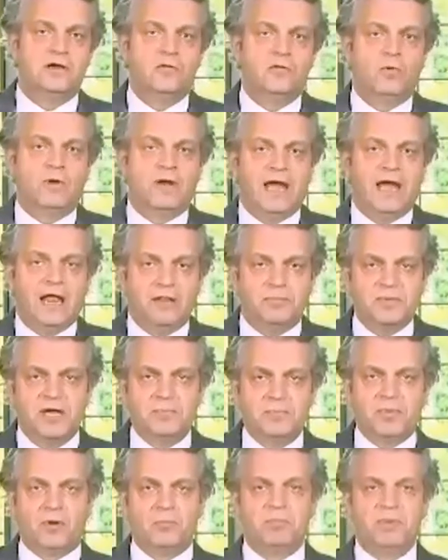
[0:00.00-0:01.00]
will help
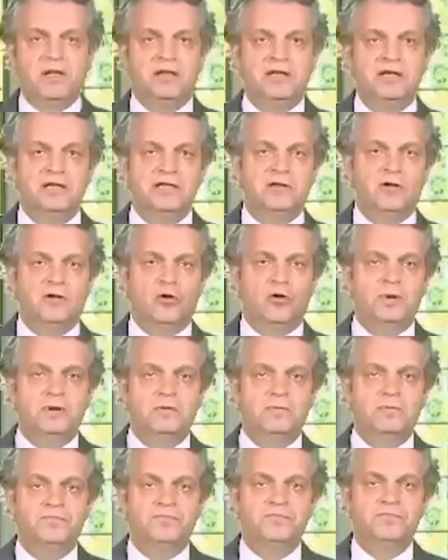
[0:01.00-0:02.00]
keep our buildings
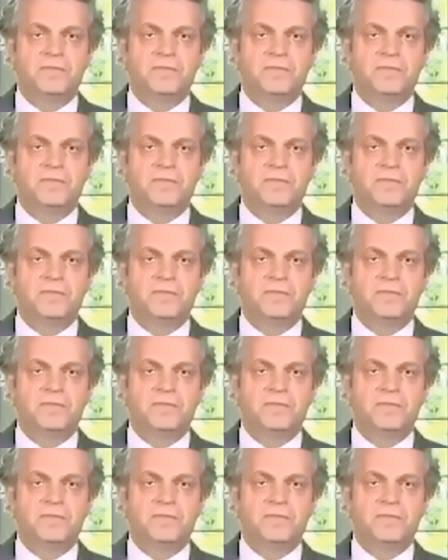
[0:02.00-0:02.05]
open